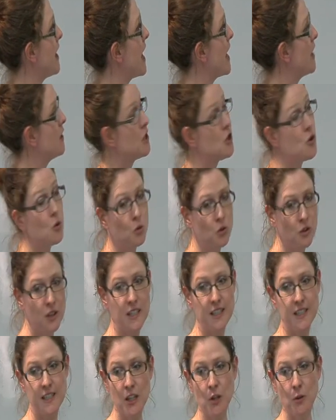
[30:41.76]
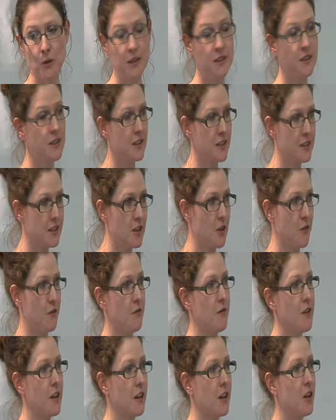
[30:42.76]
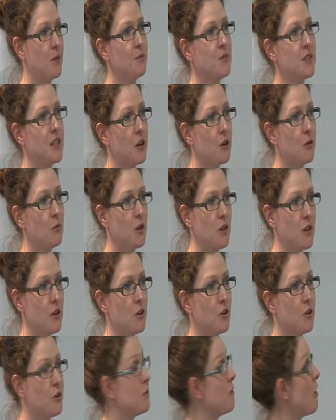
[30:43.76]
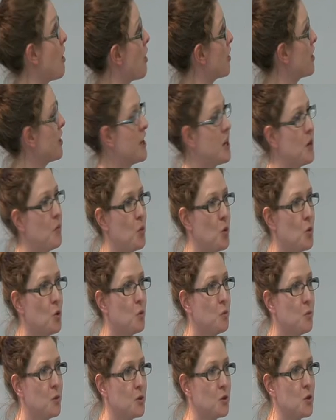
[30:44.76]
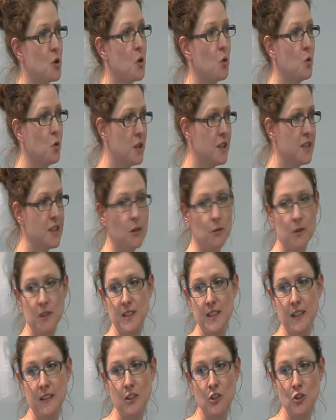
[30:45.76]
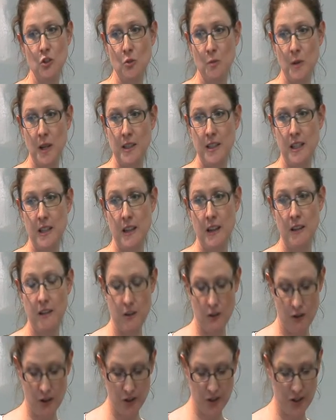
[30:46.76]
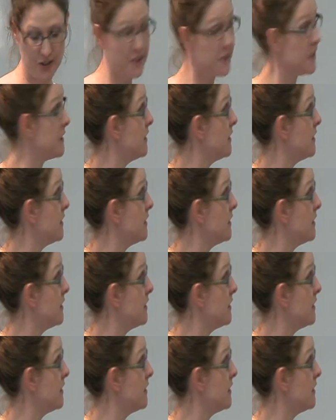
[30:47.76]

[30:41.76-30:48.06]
and you only sequence the stuff that comes out with your RNA probe. So you're only sequencing the genomic DNA that you're interested